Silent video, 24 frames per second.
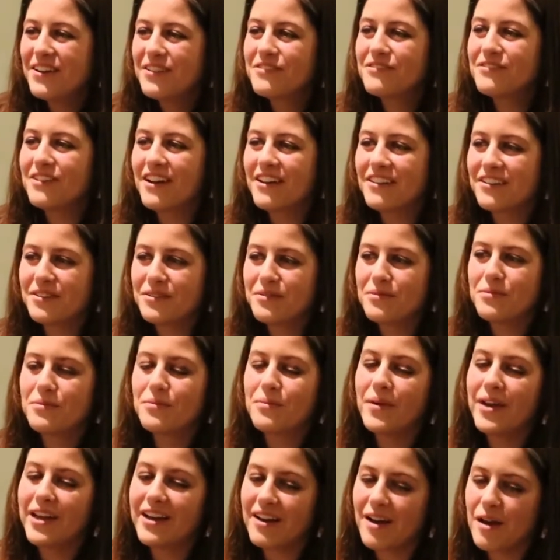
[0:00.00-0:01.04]
rather
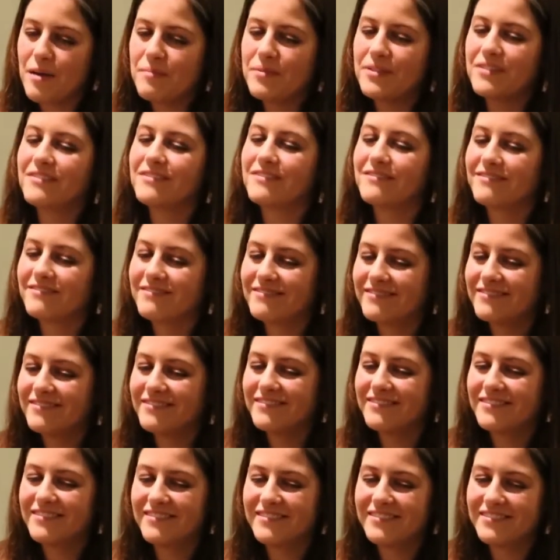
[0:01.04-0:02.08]
wake up
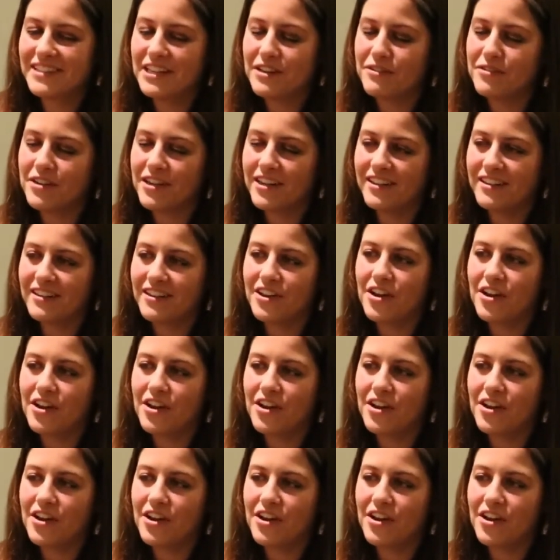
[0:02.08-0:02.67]
and get ready to